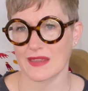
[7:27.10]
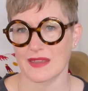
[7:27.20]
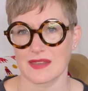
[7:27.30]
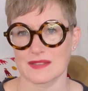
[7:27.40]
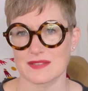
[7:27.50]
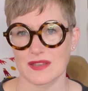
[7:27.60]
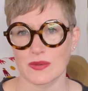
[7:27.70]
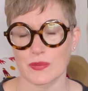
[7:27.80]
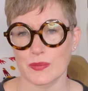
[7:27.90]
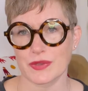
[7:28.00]
hangs
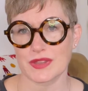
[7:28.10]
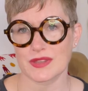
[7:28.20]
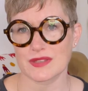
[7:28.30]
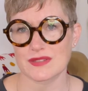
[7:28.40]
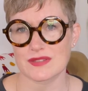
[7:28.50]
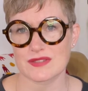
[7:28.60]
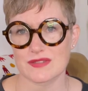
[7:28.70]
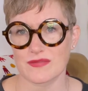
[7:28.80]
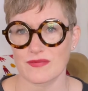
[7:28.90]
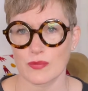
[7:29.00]
out with this
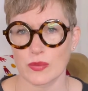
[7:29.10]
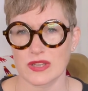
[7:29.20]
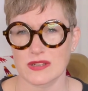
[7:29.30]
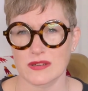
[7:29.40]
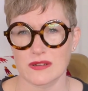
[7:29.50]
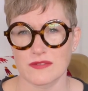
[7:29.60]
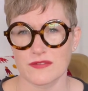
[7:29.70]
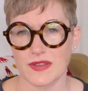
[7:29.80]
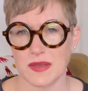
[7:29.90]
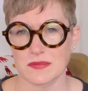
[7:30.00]
weird
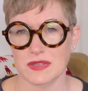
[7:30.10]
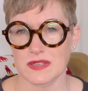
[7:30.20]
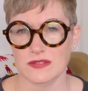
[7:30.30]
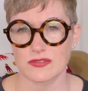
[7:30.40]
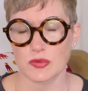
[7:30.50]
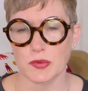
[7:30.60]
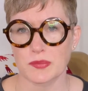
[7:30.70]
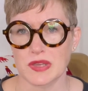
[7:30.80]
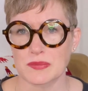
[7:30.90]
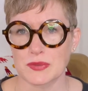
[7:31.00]
family or group of
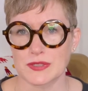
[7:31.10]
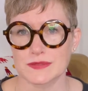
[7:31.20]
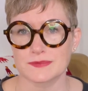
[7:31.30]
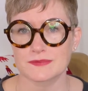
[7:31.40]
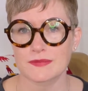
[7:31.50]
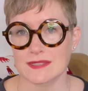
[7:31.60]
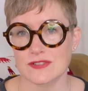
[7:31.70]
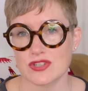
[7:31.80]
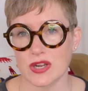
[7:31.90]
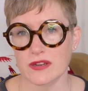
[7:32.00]
people to
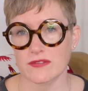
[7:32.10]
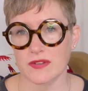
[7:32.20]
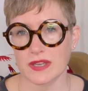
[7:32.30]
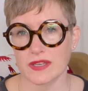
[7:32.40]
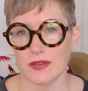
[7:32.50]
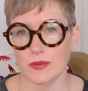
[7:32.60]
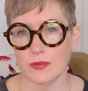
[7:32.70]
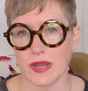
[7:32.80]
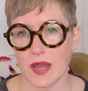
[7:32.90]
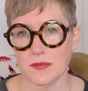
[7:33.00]
try to find out
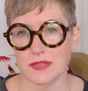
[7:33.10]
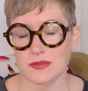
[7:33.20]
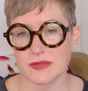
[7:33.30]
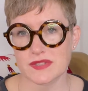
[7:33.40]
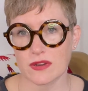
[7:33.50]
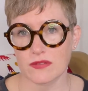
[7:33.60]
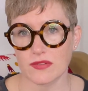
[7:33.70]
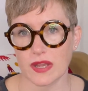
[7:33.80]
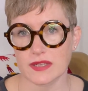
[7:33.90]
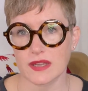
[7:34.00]
what happened to his
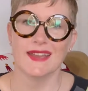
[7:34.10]
girlfriend.